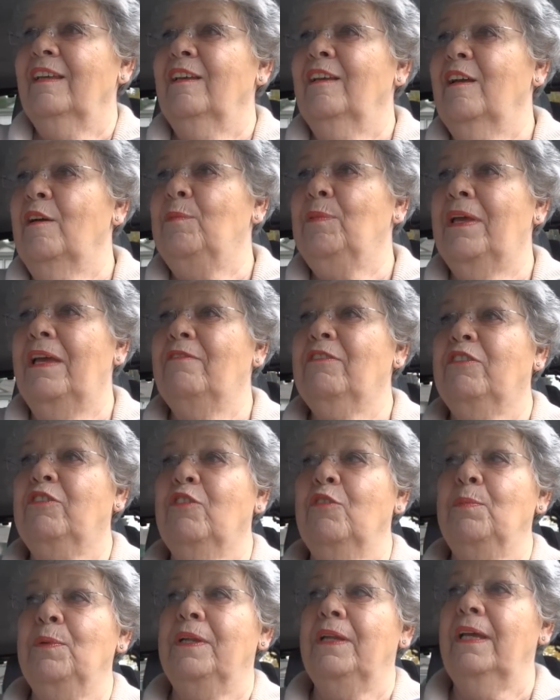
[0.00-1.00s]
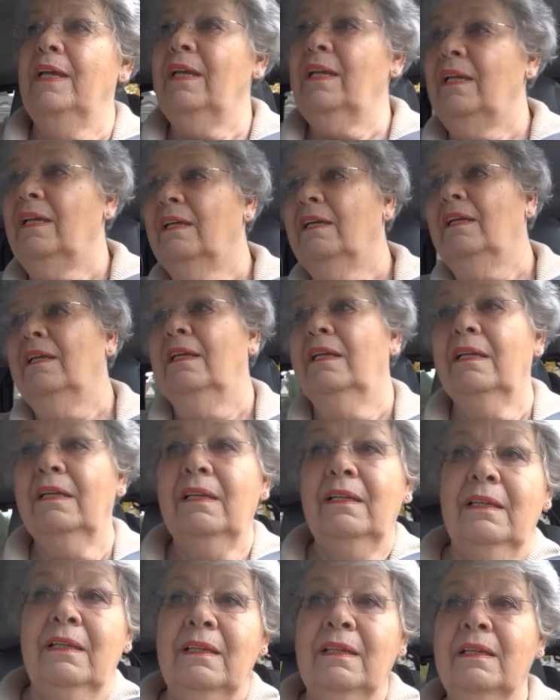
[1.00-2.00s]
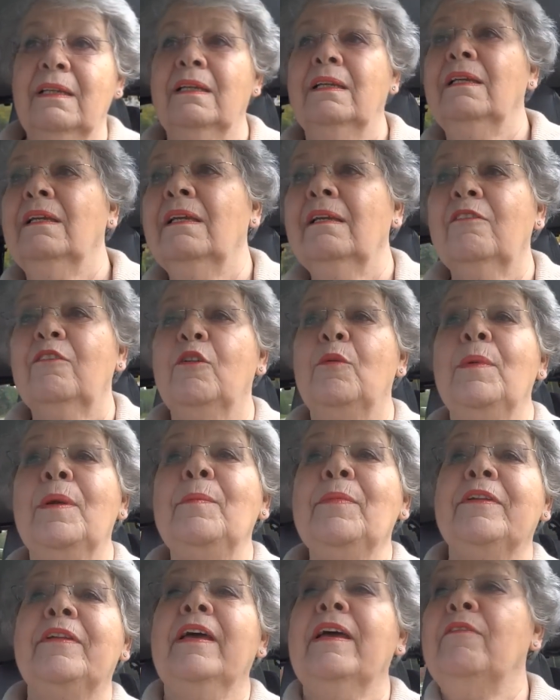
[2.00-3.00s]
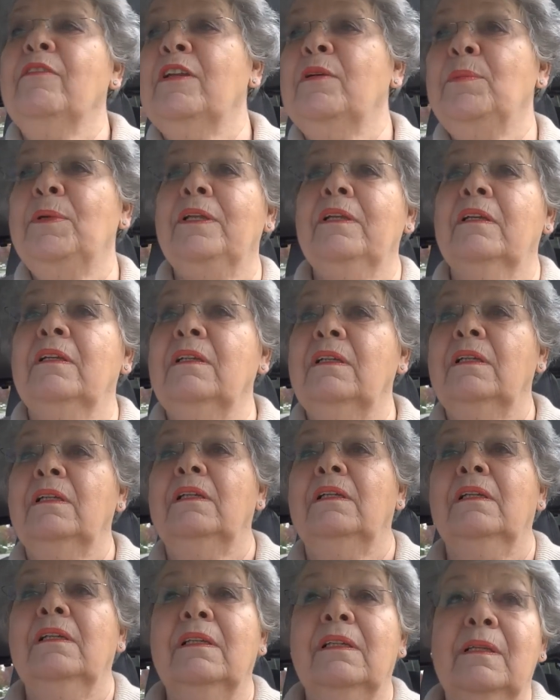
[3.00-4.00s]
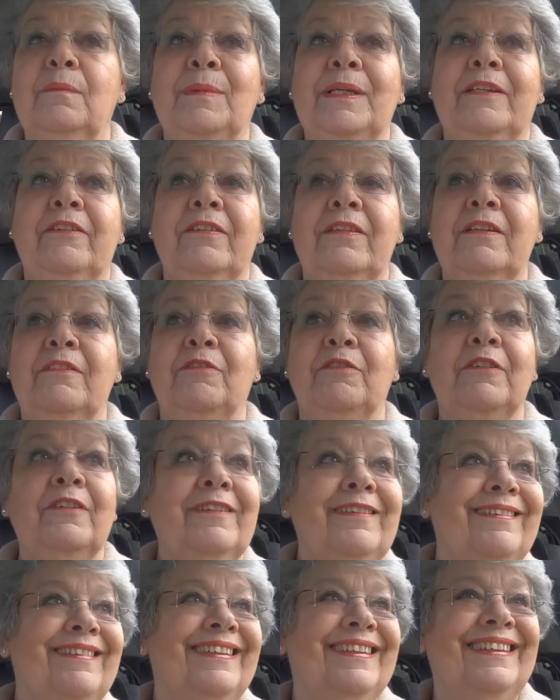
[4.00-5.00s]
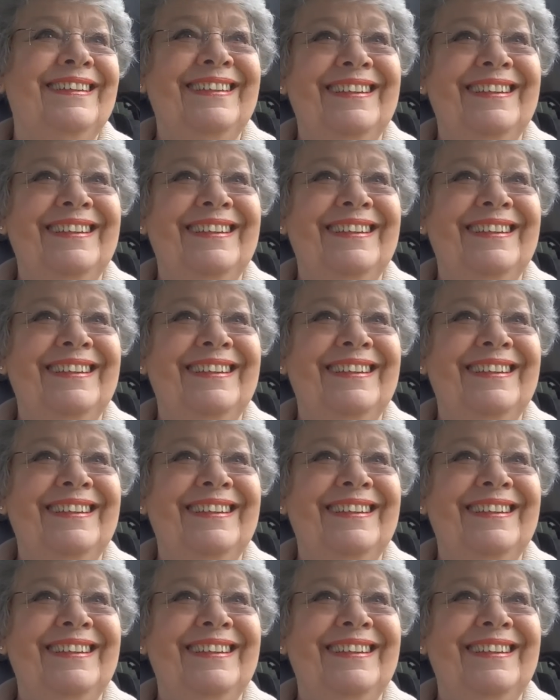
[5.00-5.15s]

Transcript: Hope you have a super day. Remember to have an opinion. It makes a difference.